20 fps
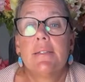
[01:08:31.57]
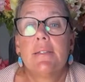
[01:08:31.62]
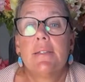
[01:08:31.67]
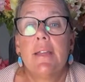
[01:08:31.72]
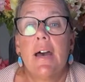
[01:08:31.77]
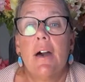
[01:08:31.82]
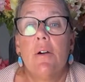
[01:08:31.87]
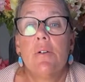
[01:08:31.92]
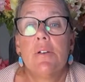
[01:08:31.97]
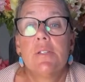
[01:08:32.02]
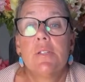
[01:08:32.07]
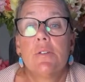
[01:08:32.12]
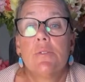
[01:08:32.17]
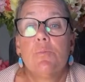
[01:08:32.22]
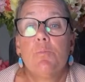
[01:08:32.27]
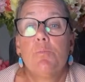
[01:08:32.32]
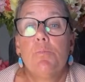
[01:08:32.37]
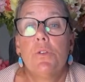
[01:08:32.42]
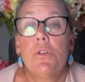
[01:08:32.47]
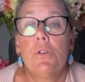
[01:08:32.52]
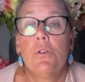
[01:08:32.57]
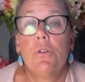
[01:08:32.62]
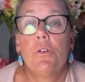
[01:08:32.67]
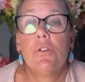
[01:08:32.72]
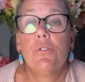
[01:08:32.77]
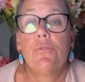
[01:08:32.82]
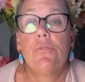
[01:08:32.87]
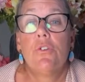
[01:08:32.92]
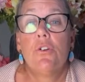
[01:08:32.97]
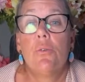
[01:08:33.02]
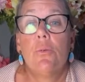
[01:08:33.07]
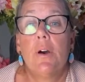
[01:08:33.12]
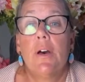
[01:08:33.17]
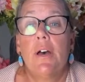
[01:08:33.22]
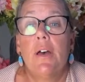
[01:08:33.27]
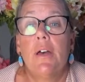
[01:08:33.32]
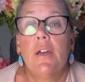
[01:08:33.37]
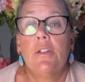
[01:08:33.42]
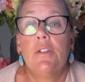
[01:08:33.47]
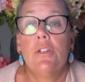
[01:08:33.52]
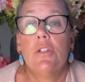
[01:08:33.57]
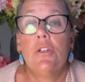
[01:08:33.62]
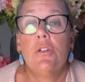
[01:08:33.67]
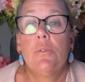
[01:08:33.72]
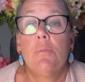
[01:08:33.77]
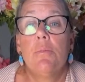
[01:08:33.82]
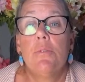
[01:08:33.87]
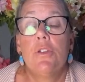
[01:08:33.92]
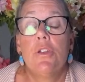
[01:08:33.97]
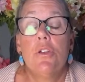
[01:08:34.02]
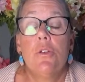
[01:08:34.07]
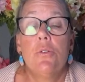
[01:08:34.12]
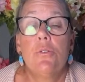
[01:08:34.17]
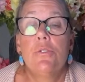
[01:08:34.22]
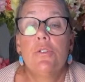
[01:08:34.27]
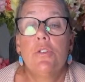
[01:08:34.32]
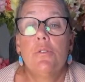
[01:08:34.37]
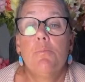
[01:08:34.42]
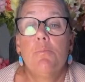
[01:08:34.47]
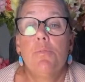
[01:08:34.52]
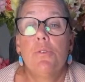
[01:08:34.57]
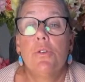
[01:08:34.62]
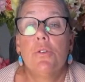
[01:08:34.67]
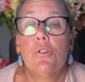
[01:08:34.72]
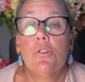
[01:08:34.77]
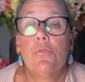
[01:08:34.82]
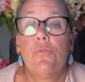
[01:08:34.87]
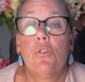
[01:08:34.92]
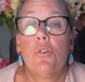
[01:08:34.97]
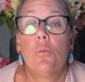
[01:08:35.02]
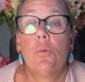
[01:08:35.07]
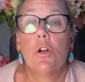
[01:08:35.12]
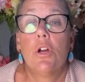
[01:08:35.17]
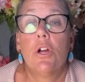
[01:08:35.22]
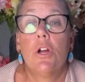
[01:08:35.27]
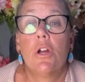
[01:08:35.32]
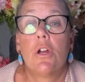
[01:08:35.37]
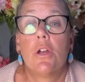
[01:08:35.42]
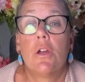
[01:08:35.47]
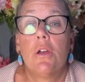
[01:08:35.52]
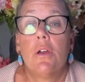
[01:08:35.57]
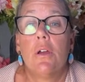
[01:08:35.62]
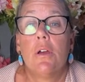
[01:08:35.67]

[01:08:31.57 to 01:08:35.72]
That was a beautiful one. You do beautiful work.